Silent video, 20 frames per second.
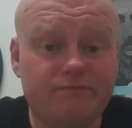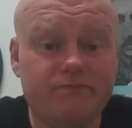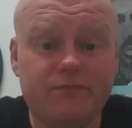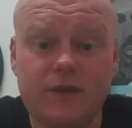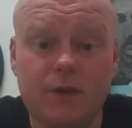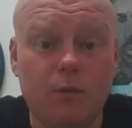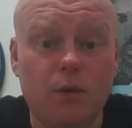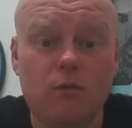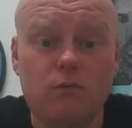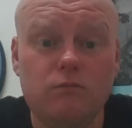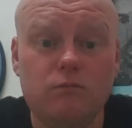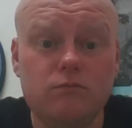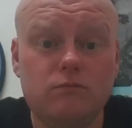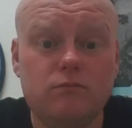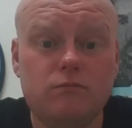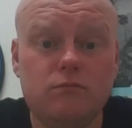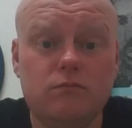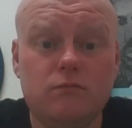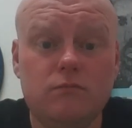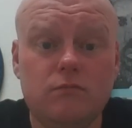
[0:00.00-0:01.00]
they won't.
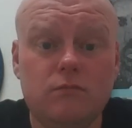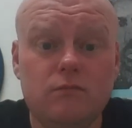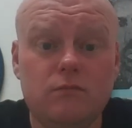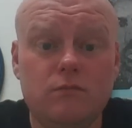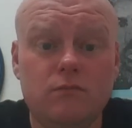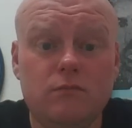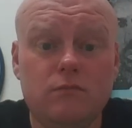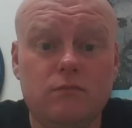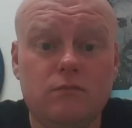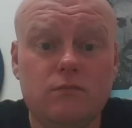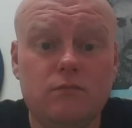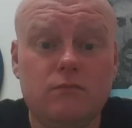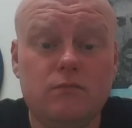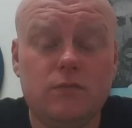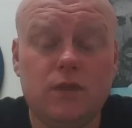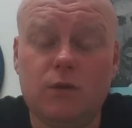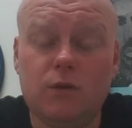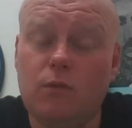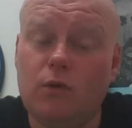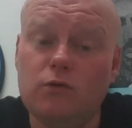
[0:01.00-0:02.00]

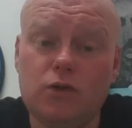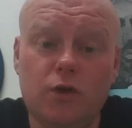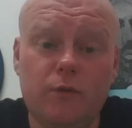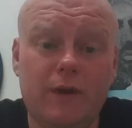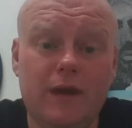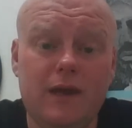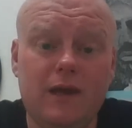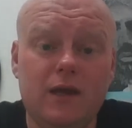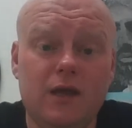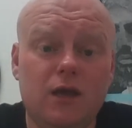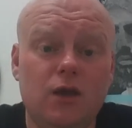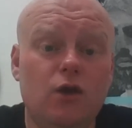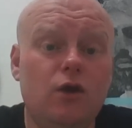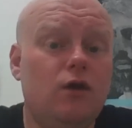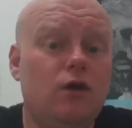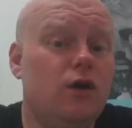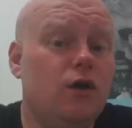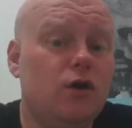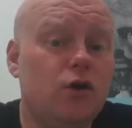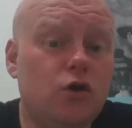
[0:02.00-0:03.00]
They won't do it.
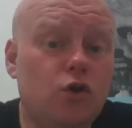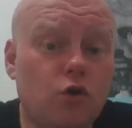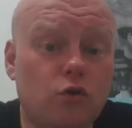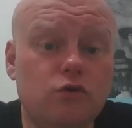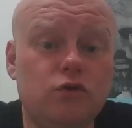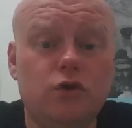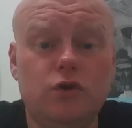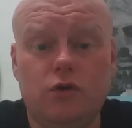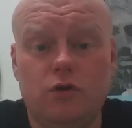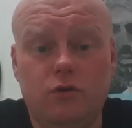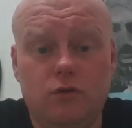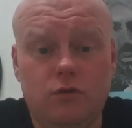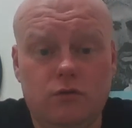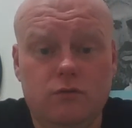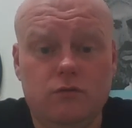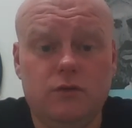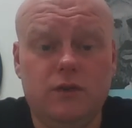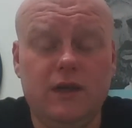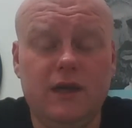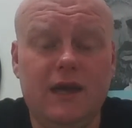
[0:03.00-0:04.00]
Gundogan,
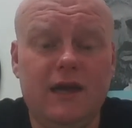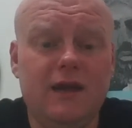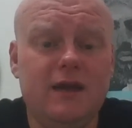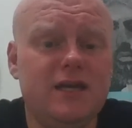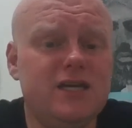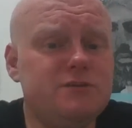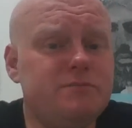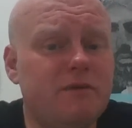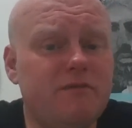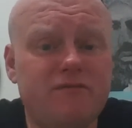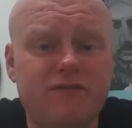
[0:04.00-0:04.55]
he's been